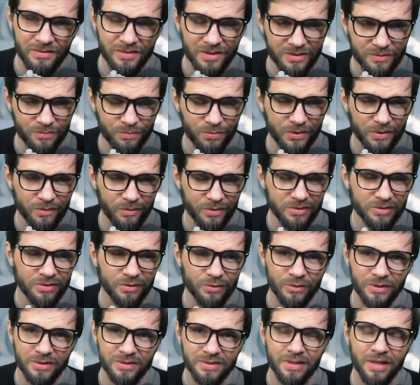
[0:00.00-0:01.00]
That's pretty much the
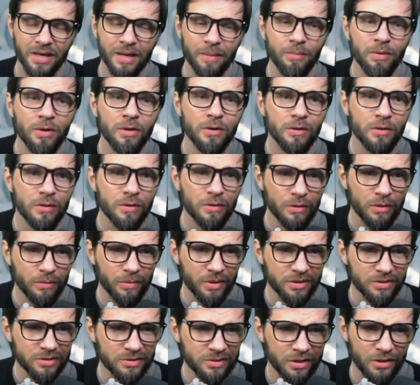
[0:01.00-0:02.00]
only time. Or
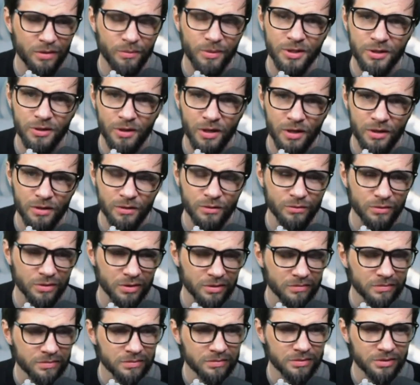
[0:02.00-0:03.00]
my son or my daughter who
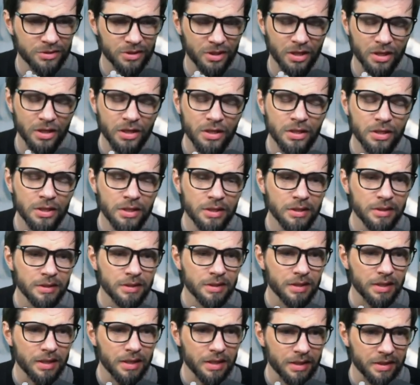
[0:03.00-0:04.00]
are young.
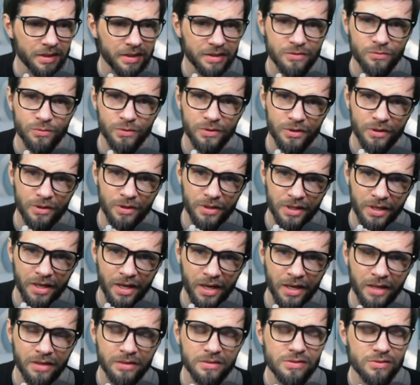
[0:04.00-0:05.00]
Uh, that's really all I
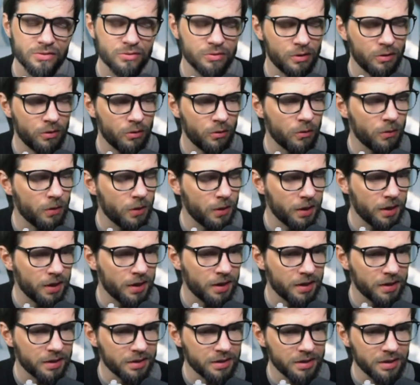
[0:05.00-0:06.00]
got. So,
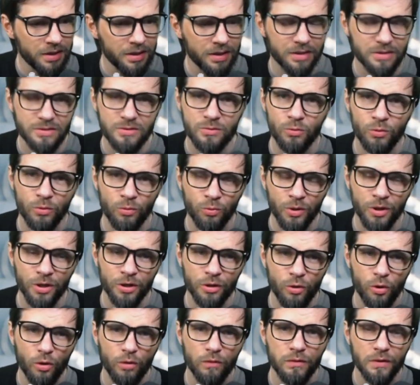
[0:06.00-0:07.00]
uh, yeah, so we're going to
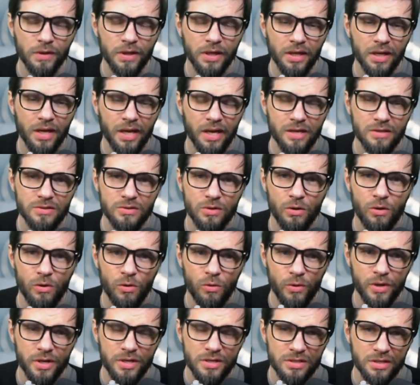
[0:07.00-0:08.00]
go over that as
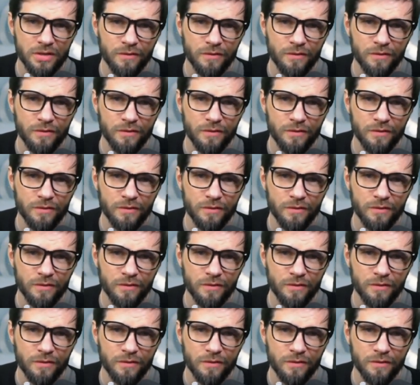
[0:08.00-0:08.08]
always.